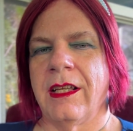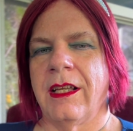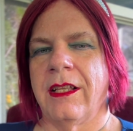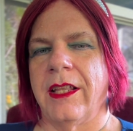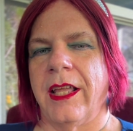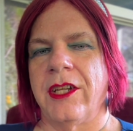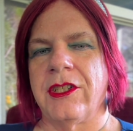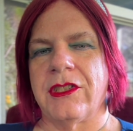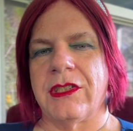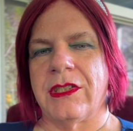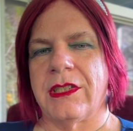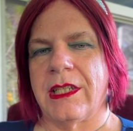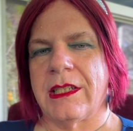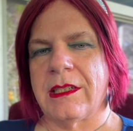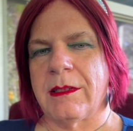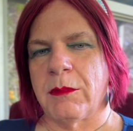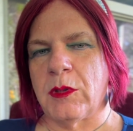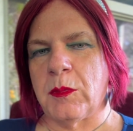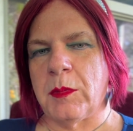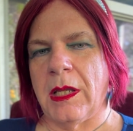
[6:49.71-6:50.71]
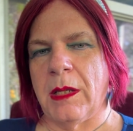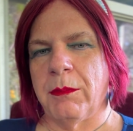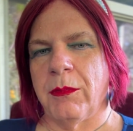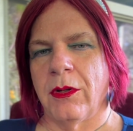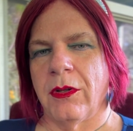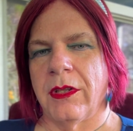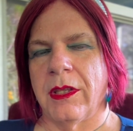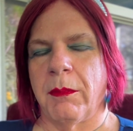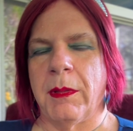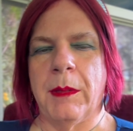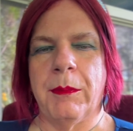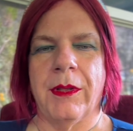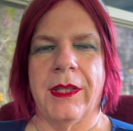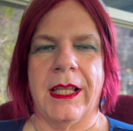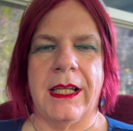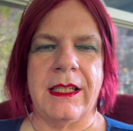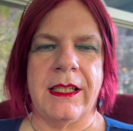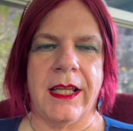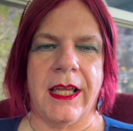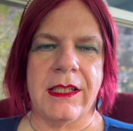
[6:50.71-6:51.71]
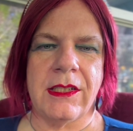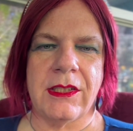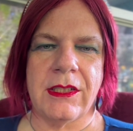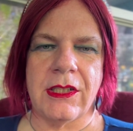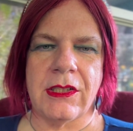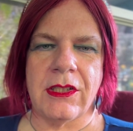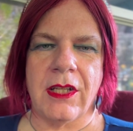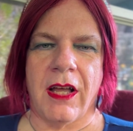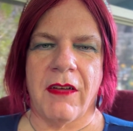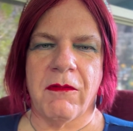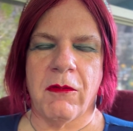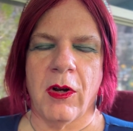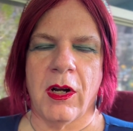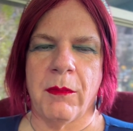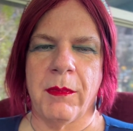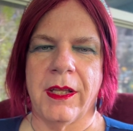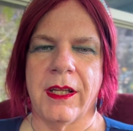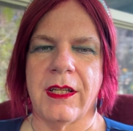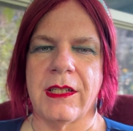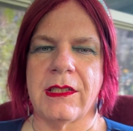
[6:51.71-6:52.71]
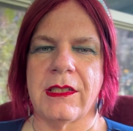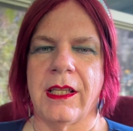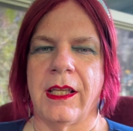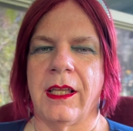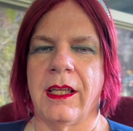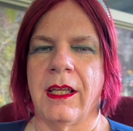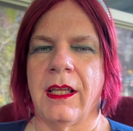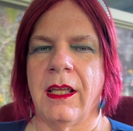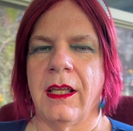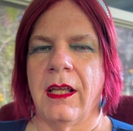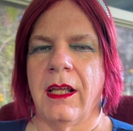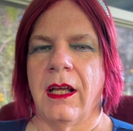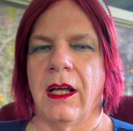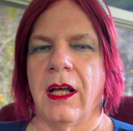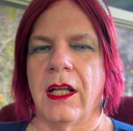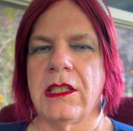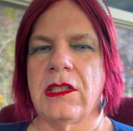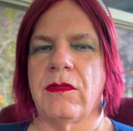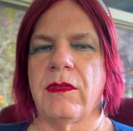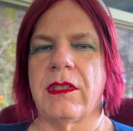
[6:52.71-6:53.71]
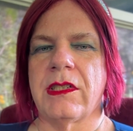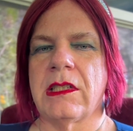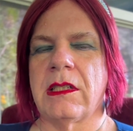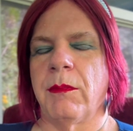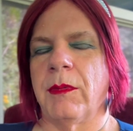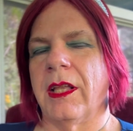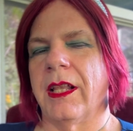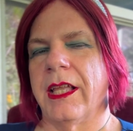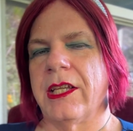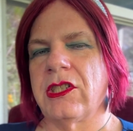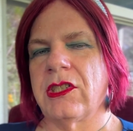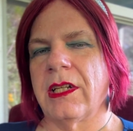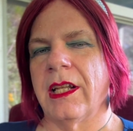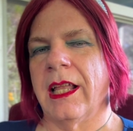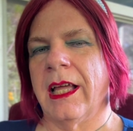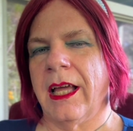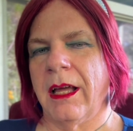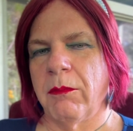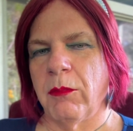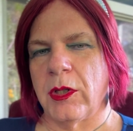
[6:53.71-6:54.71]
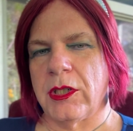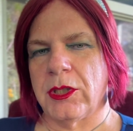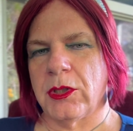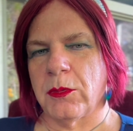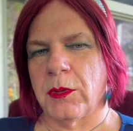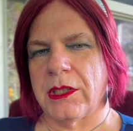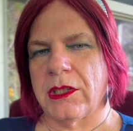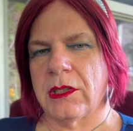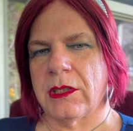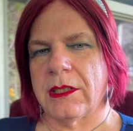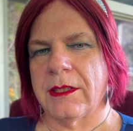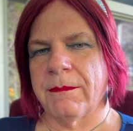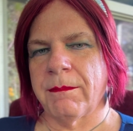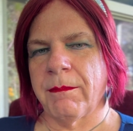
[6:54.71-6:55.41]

the engine systems people, the people that test the software, because the Huntsville Simulation Lab, which was